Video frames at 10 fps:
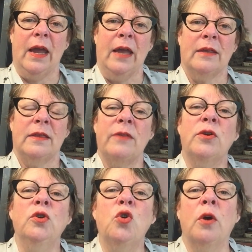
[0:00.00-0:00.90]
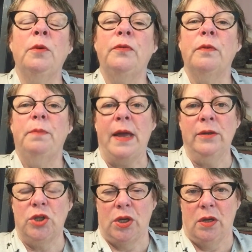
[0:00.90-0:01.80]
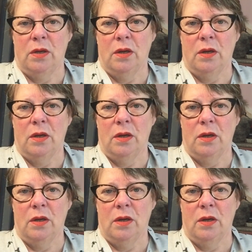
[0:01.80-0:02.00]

It's that they're normal for Benji.